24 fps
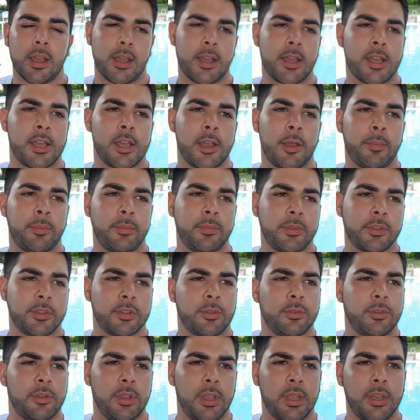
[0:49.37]

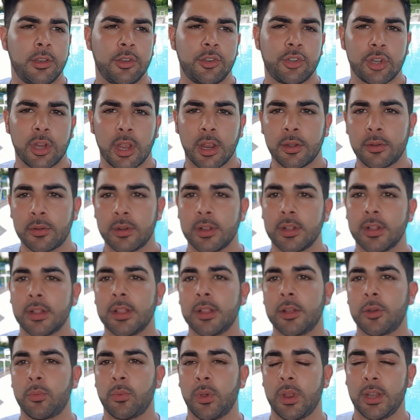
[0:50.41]
So in
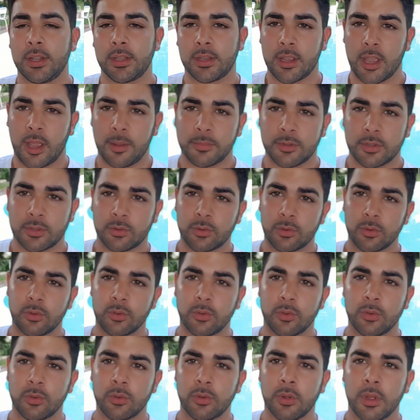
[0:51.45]
general, when it comes
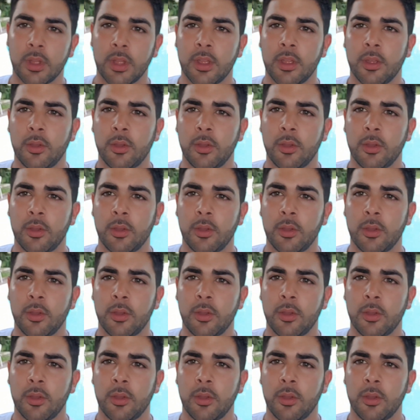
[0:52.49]
to